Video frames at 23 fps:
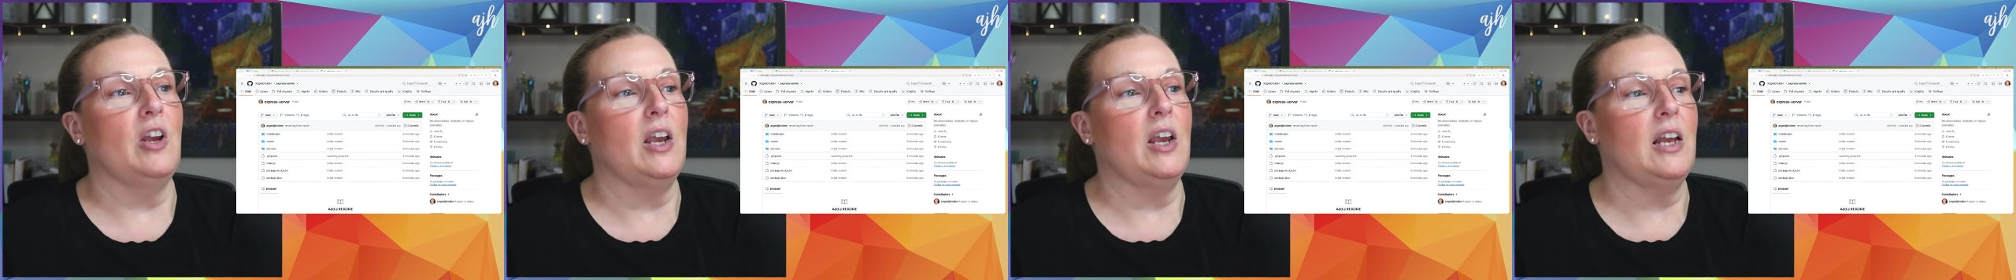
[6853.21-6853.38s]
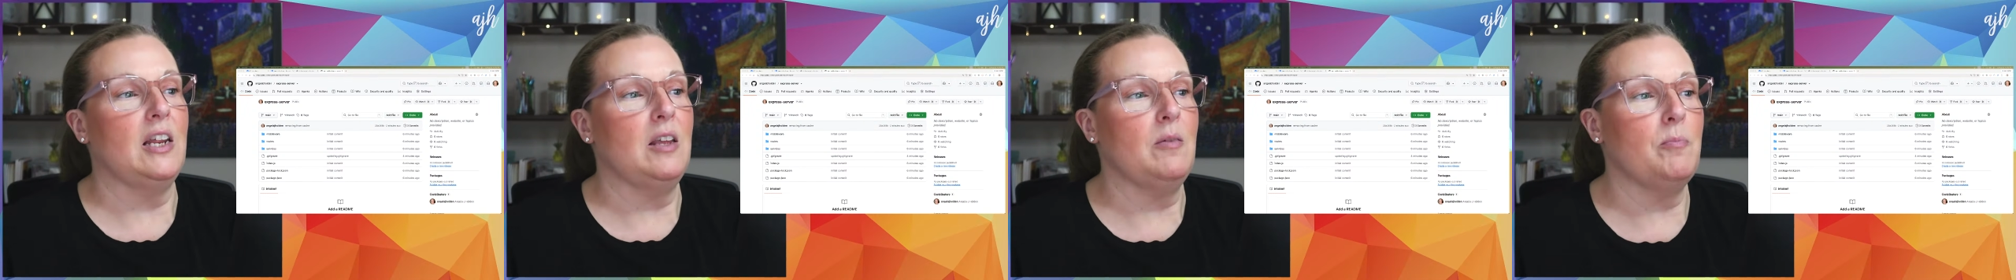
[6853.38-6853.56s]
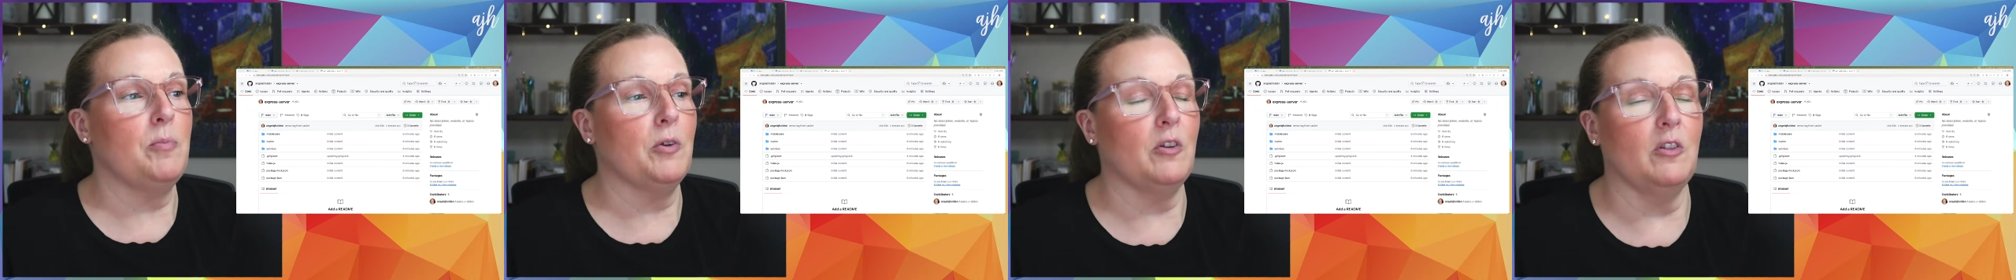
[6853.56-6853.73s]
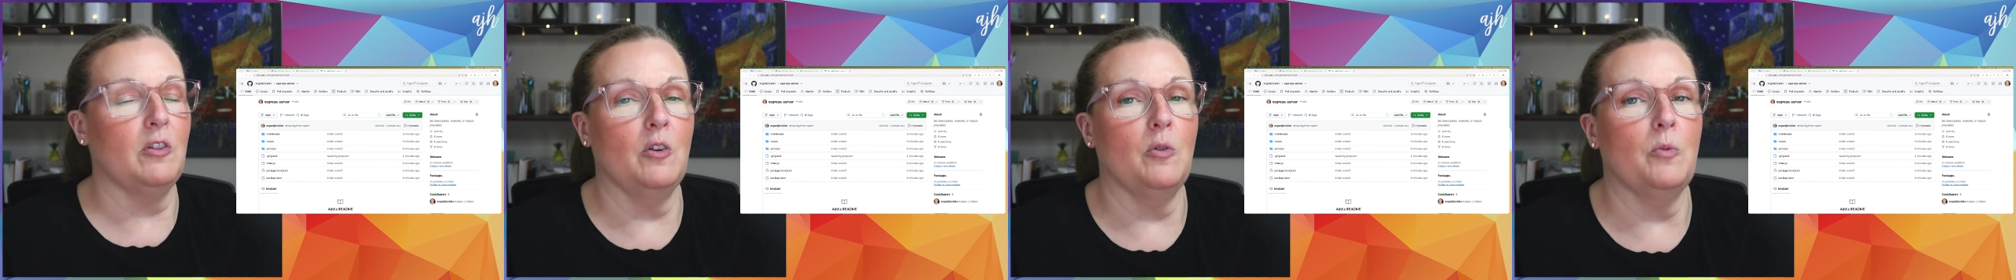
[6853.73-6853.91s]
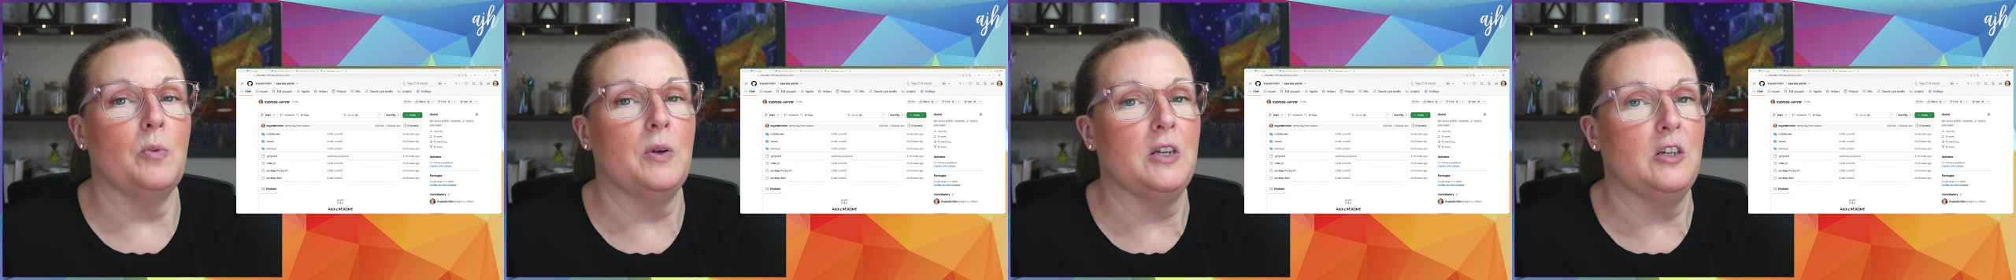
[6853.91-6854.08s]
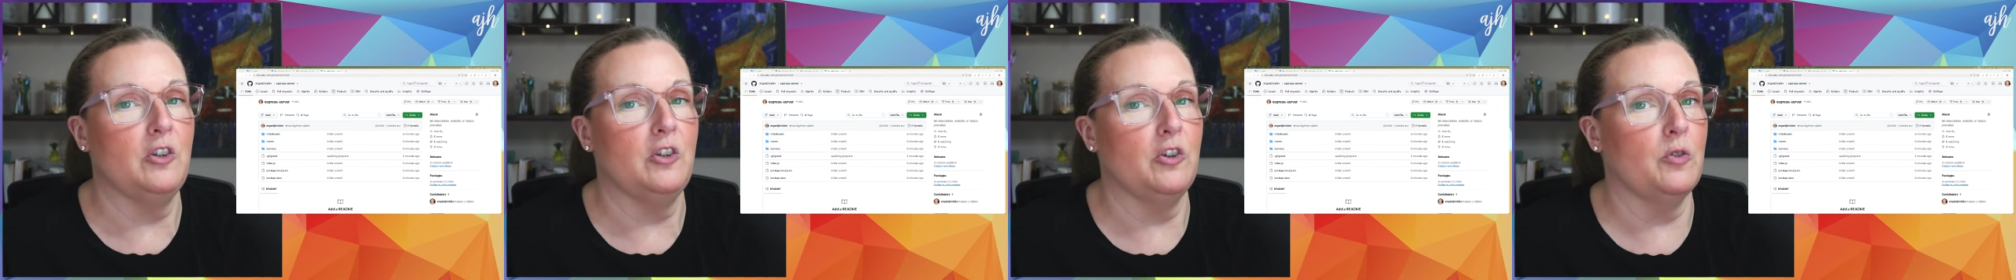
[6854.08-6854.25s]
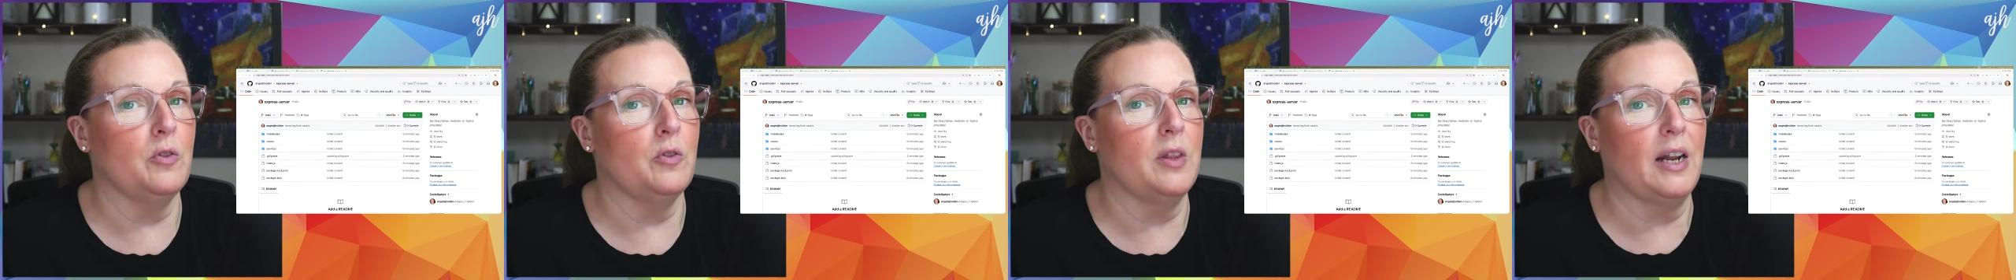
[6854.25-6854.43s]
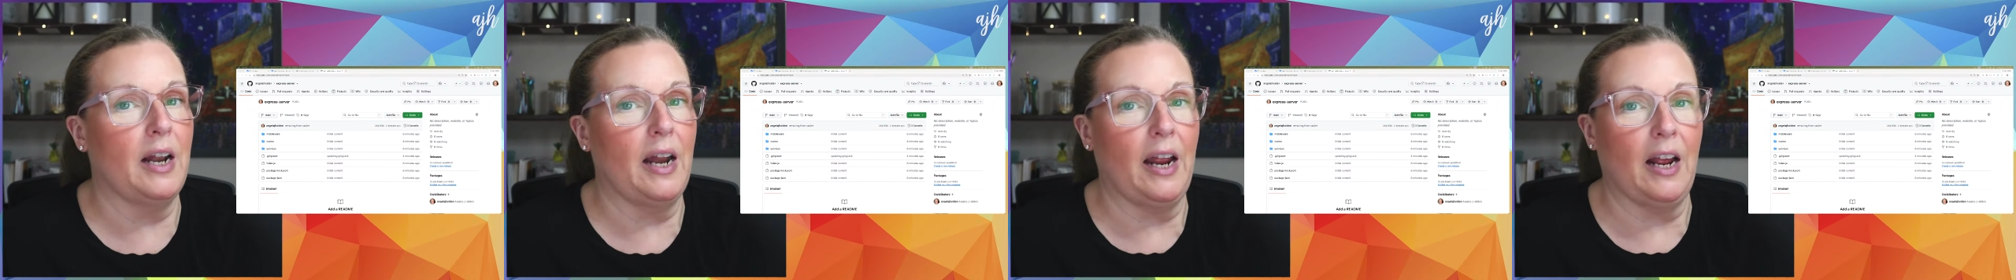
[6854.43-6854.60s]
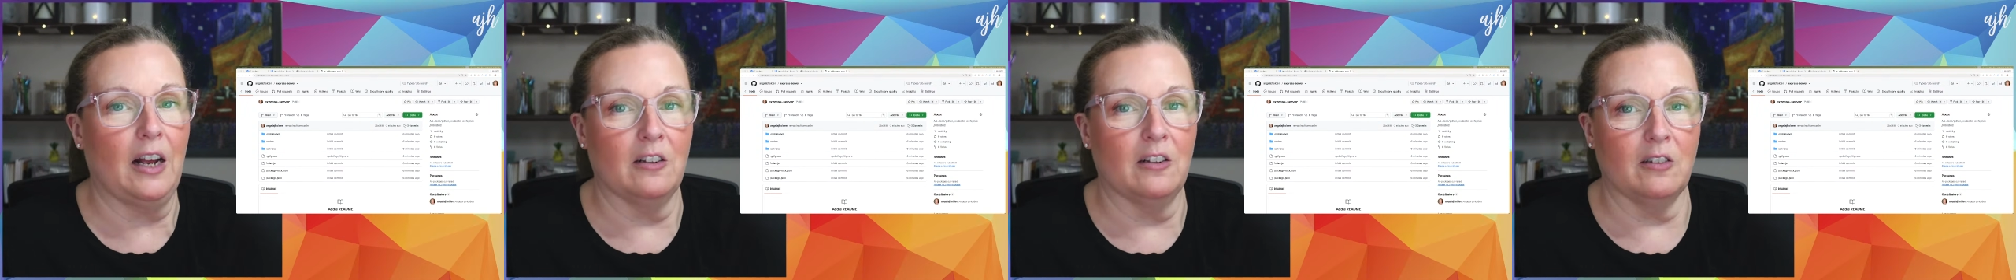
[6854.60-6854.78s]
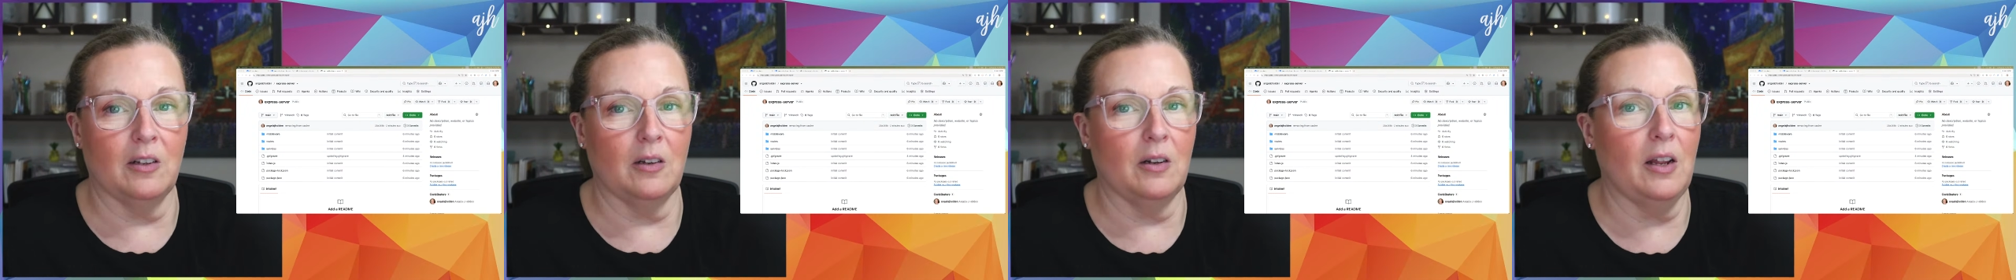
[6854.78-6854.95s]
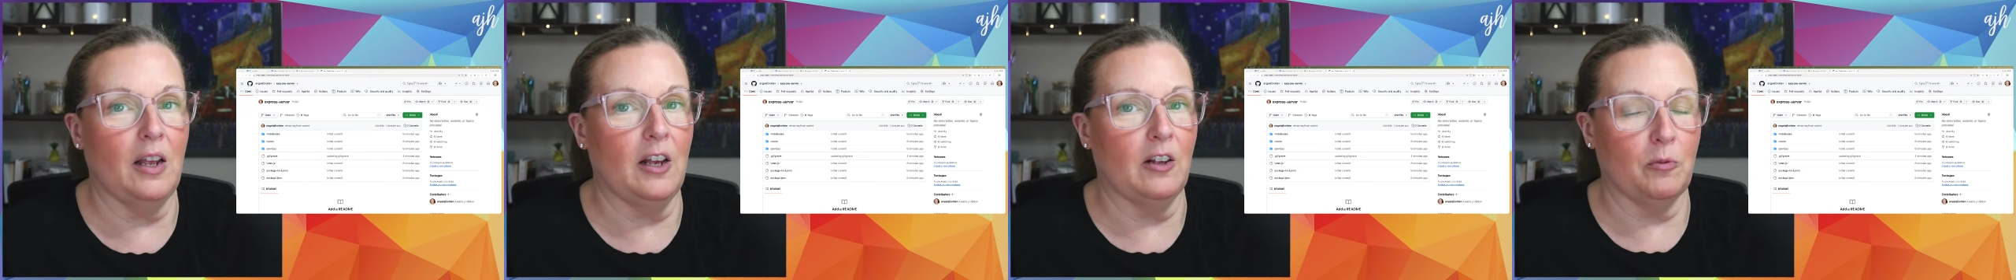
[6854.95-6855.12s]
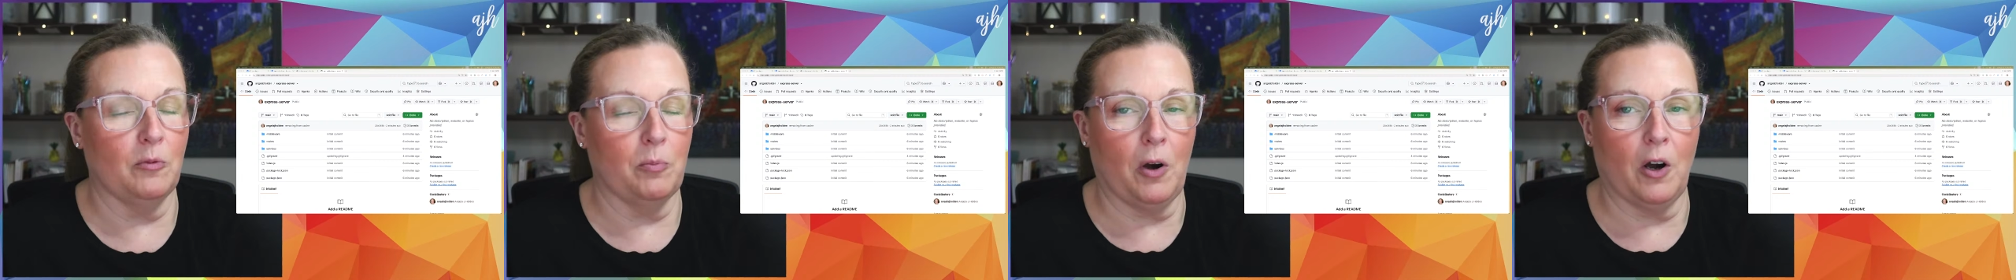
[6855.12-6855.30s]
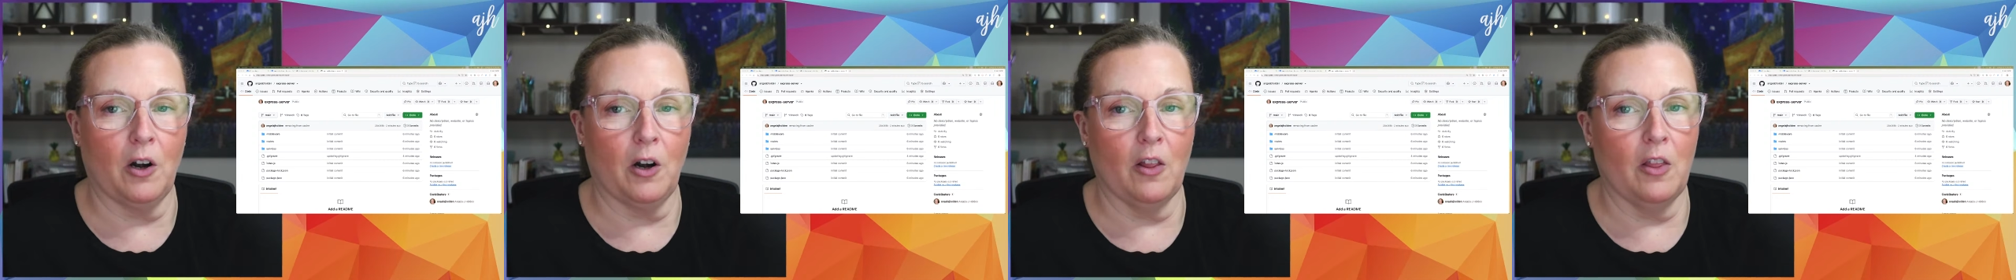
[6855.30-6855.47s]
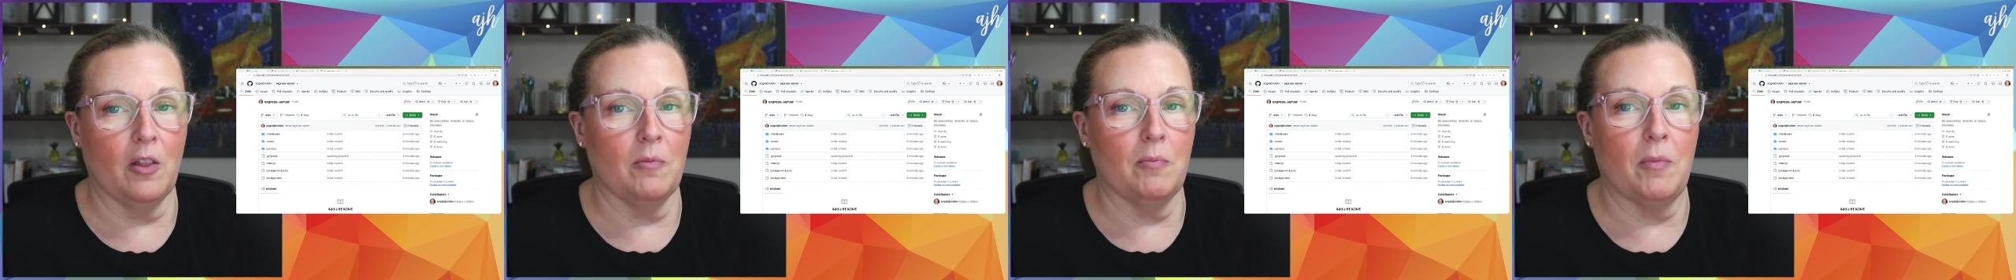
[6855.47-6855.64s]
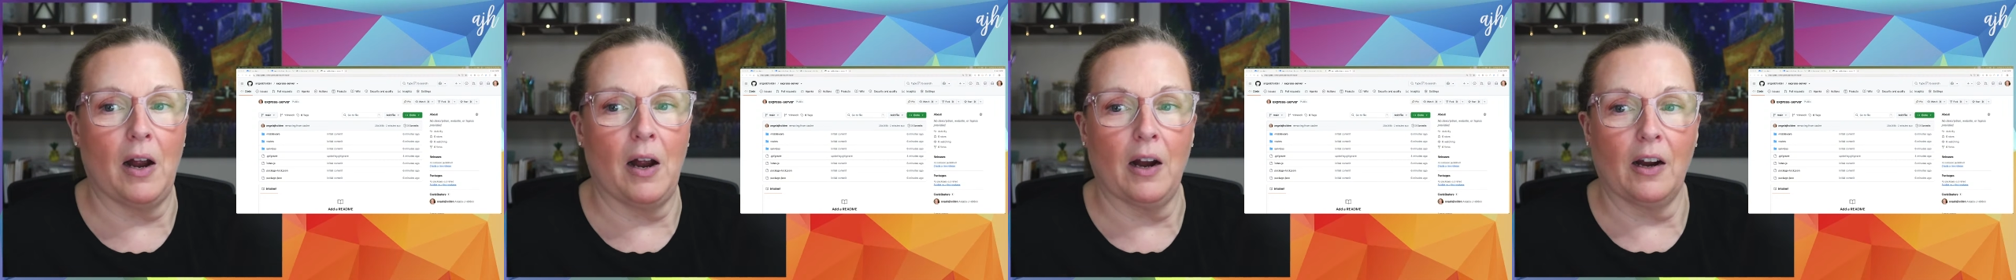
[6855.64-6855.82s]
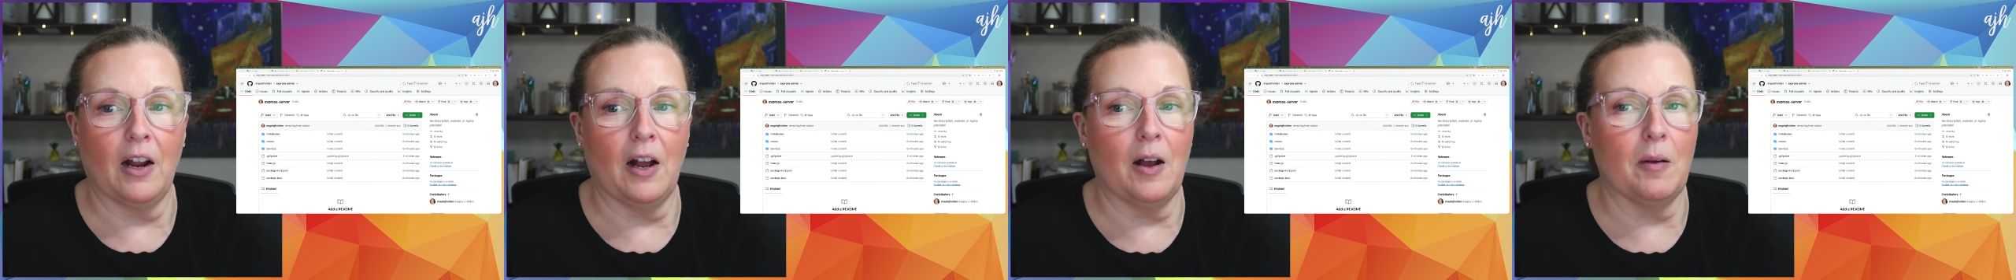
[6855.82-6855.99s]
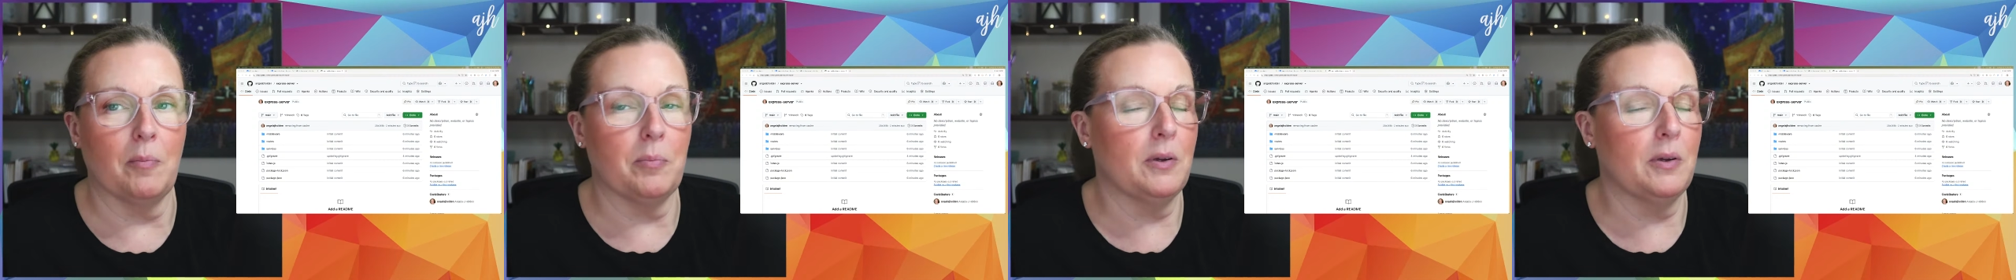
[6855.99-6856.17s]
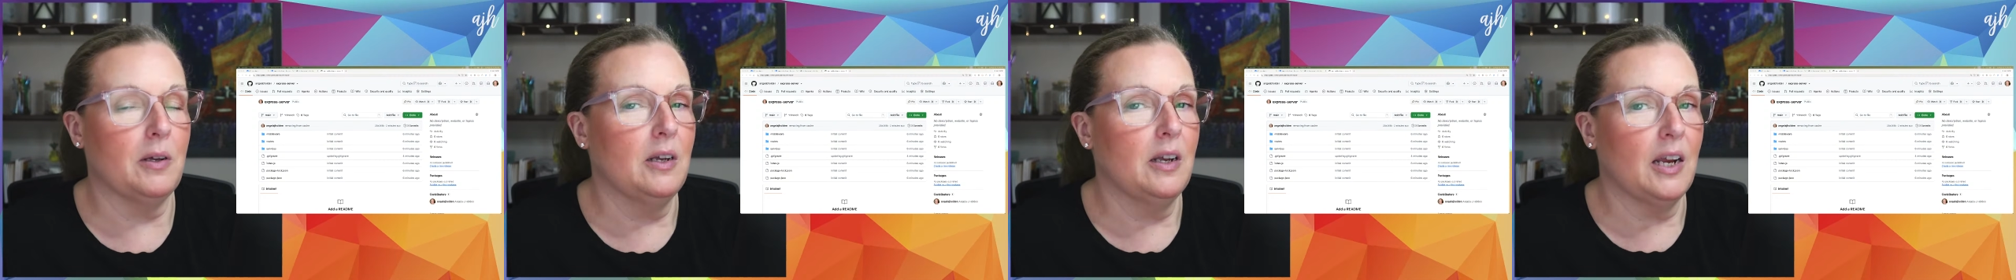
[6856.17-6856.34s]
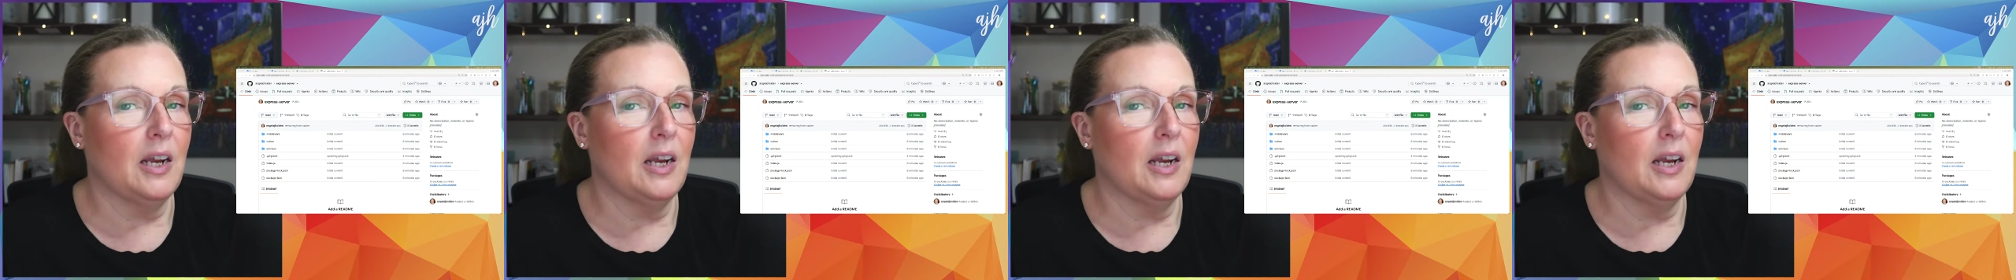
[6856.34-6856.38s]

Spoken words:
any build that we do that has it as part of the mockup